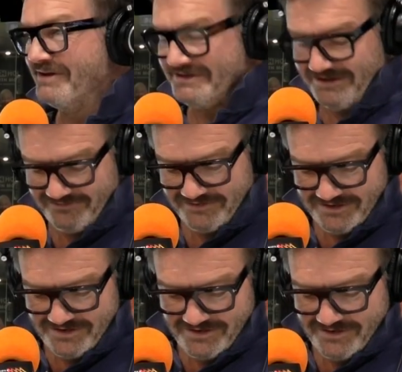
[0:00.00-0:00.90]
because you're
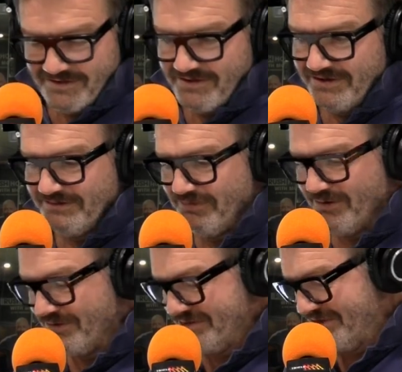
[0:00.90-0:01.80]

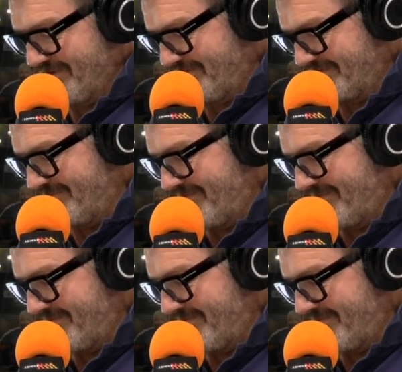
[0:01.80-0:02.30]
poor children.